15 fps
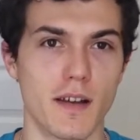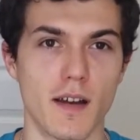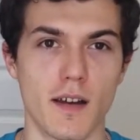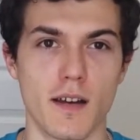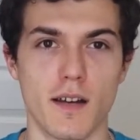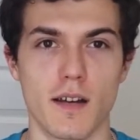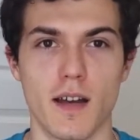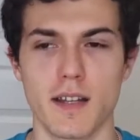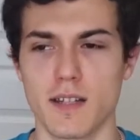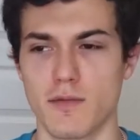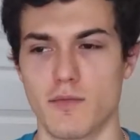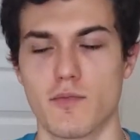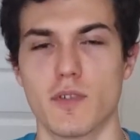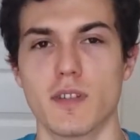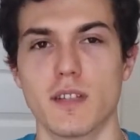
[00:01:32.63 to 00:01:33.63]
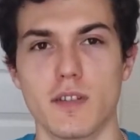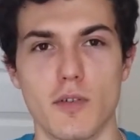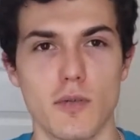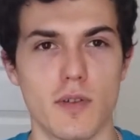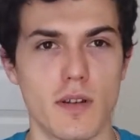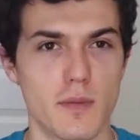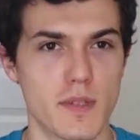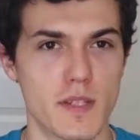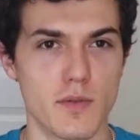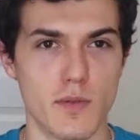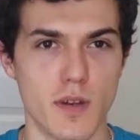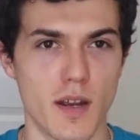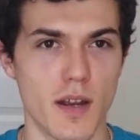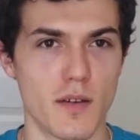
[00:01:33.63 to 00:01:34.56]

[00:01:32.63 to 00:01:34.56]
I didn't really know what I was doing.